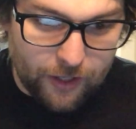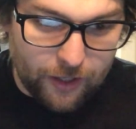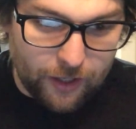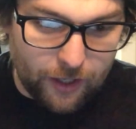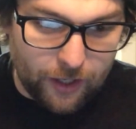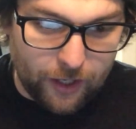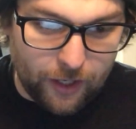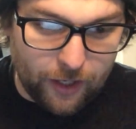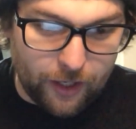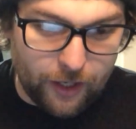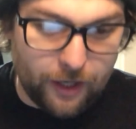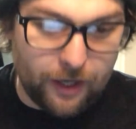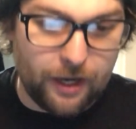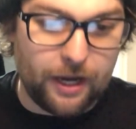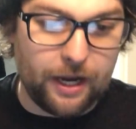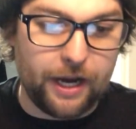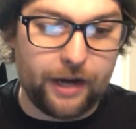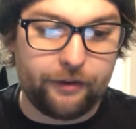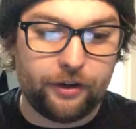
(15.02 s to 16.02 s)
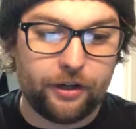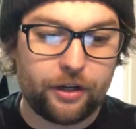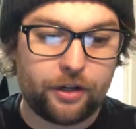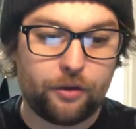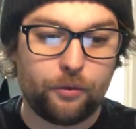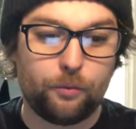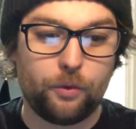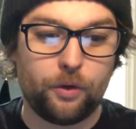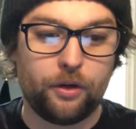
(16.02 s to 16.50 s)

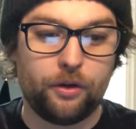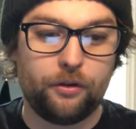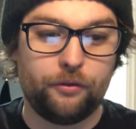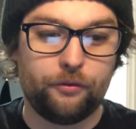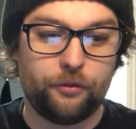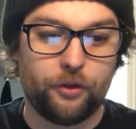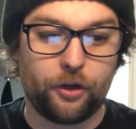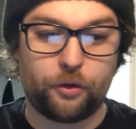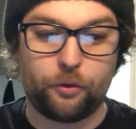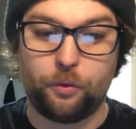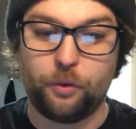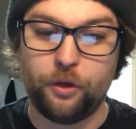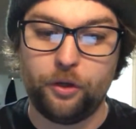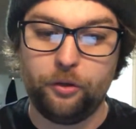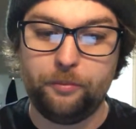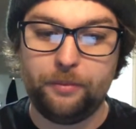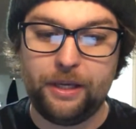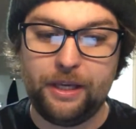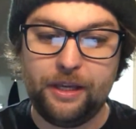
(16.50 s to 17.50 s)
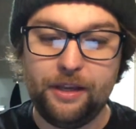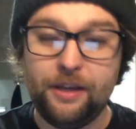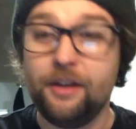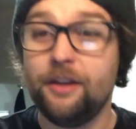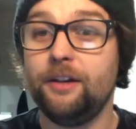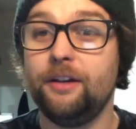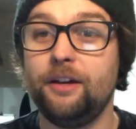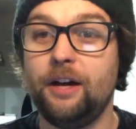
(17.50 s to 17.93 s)
Eric Requilme.